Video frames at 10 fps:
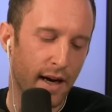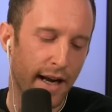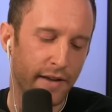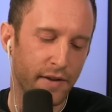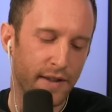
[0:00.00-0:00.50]

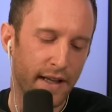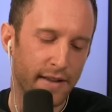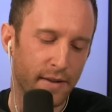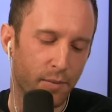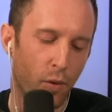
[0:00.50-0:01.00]
I understand
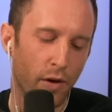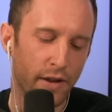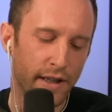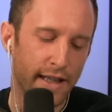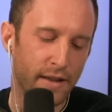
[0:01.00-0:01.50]
it's
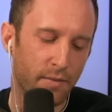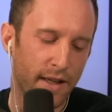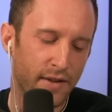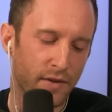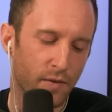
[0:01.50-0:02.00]
important to get the
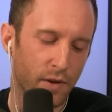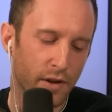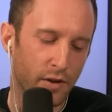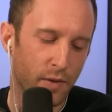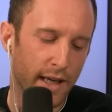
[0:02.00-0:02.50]
message of what you're
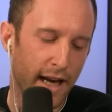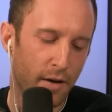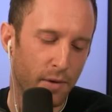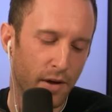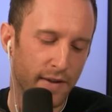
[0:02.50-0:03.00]
doing
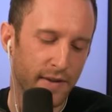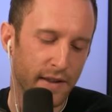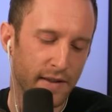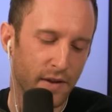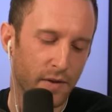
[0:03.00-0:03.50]
out, but I also
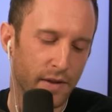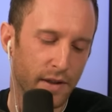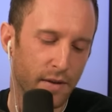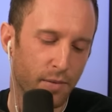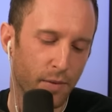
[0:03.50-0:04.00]
think it's
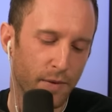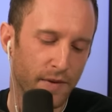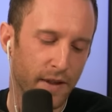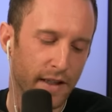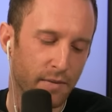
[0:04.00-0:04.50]
only a purpose
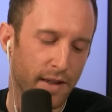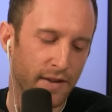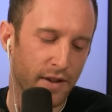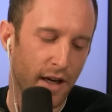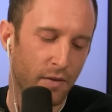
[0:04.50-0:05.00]
of getting the
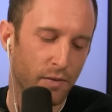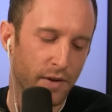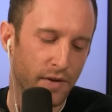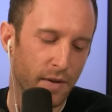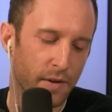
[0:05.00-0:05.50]
message out when
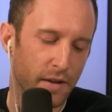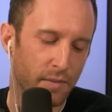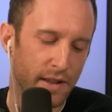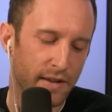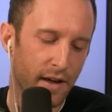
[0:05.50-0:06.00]
there's something to
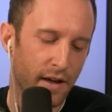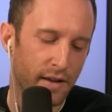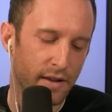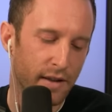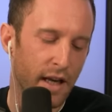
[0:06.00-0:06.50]
be
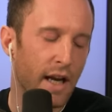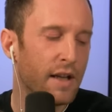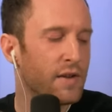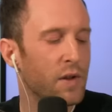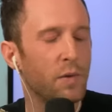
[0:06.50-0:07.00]
done.
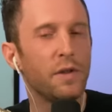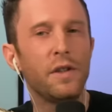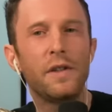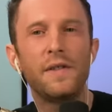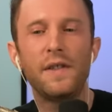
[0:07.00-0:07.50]
So
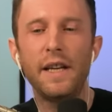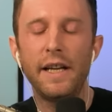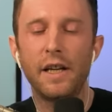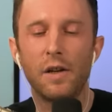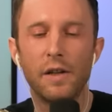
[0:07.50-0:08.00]
you can see
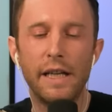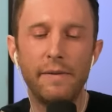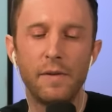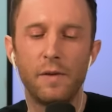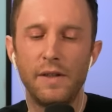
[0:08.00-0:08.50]
here,
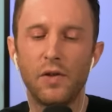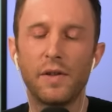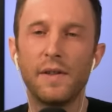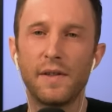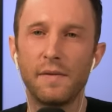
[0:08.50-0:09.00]
even if we
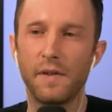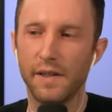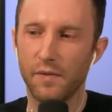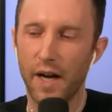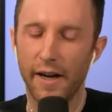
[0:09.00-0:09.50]
took this at
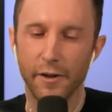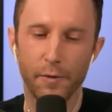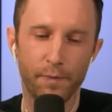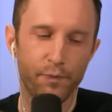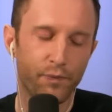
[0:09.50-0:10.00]
face
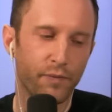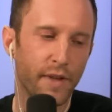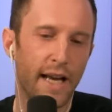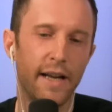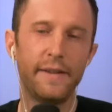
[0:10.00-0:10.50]
value,
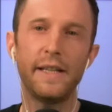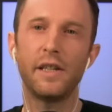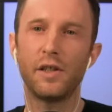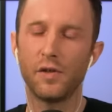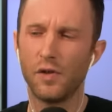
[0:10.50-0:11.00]
and I think
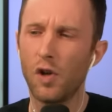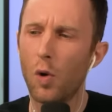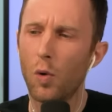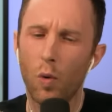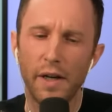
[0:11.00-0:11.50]
that there's
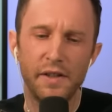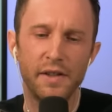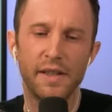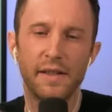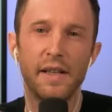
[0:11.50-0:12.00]
no question
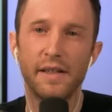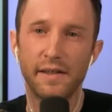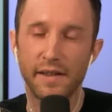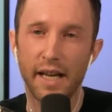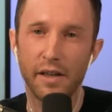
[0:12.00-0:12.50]
that to the
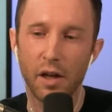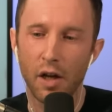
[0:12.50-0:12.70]
extent